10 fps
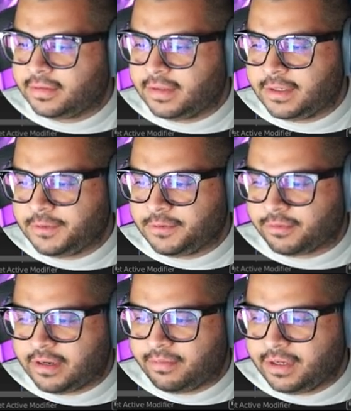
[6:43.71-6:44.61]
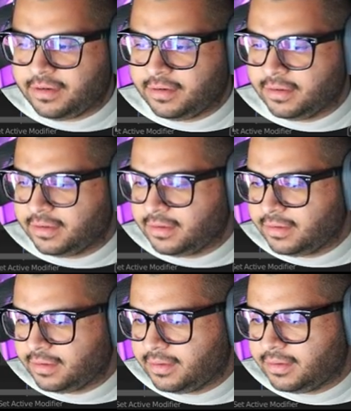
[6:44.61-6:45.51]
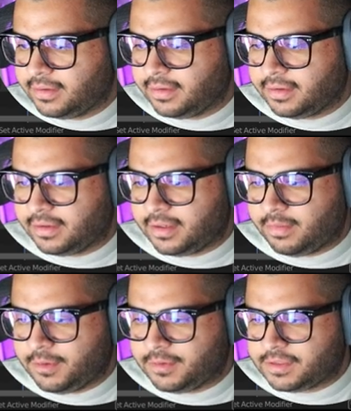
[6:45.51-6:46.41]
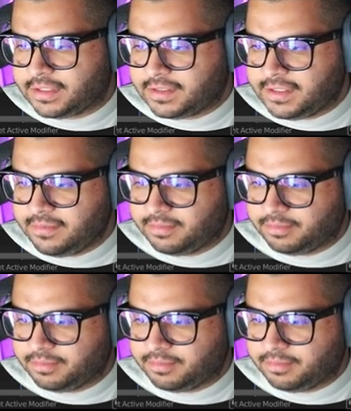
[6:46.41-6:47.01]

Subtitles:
Then do frame rate. I'm gonna do 60.